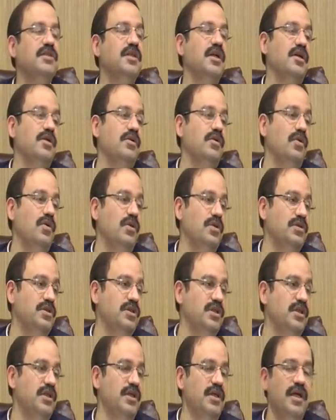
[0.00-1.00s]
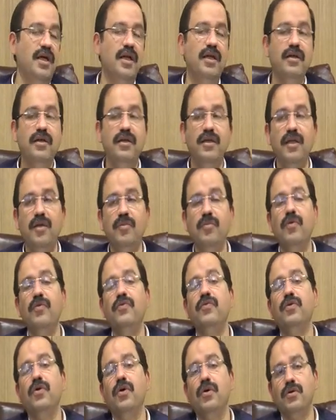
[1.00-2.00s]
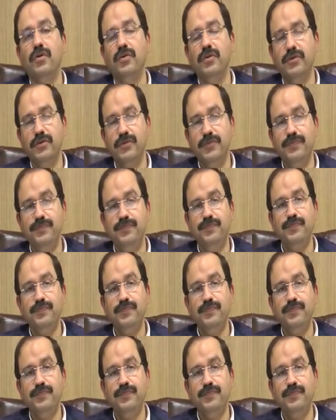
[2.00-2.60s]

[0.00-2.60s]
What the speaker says: technology and team of doctors.